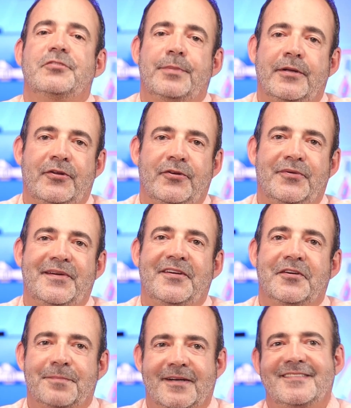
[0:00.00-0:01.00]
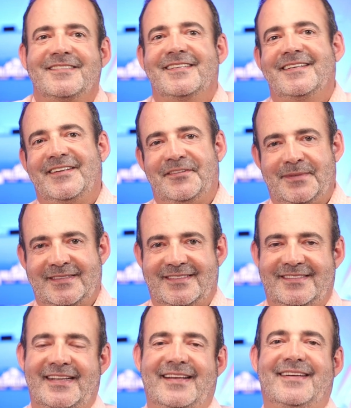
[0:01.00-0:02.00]
you've been doing your budget and you've been
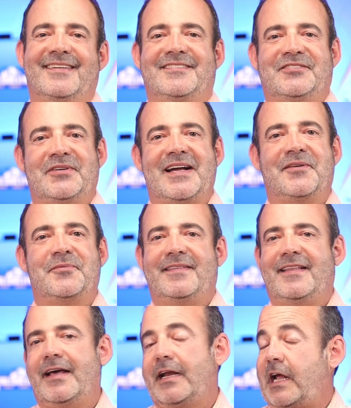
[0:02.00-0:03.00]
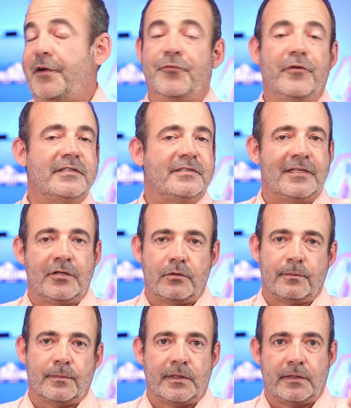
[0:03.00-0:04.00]
staying on track with that every
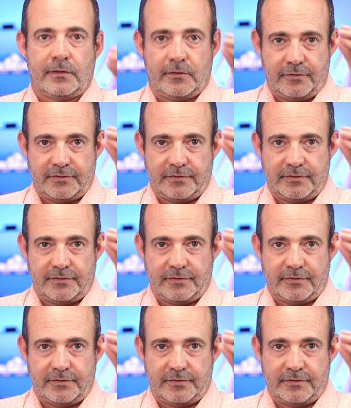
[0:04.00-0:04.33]
single month,